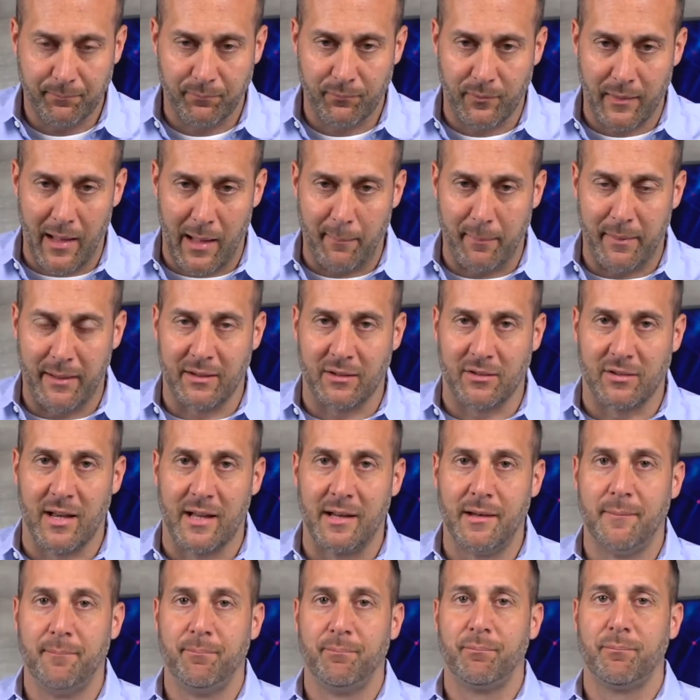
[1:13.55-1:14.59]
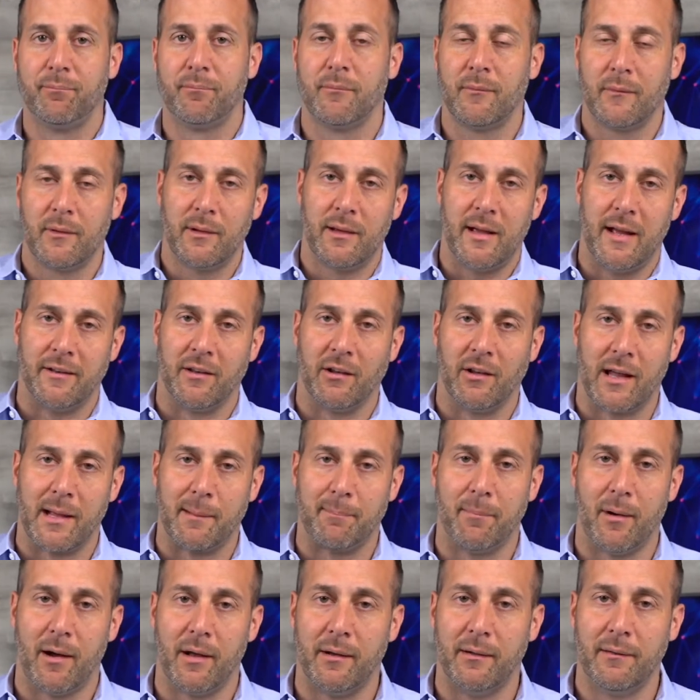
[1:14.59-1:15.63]
That being said, hit the like
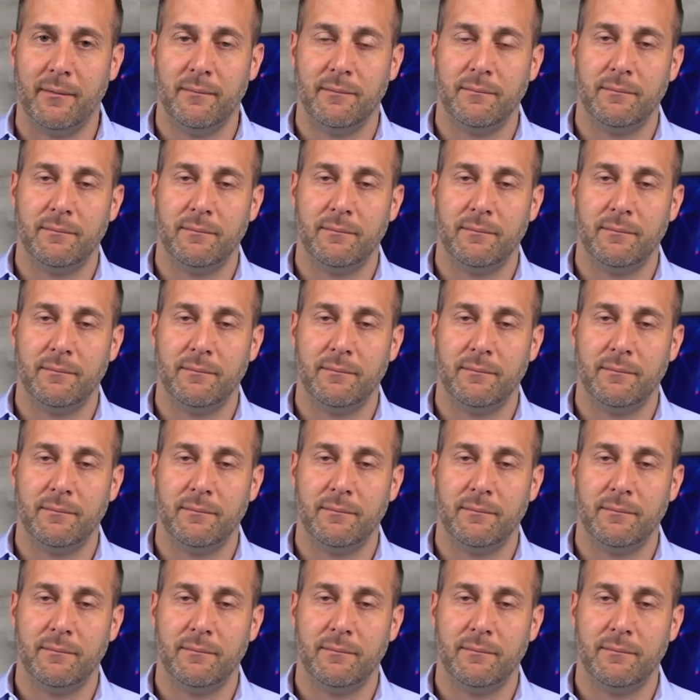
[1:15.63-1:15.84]
button,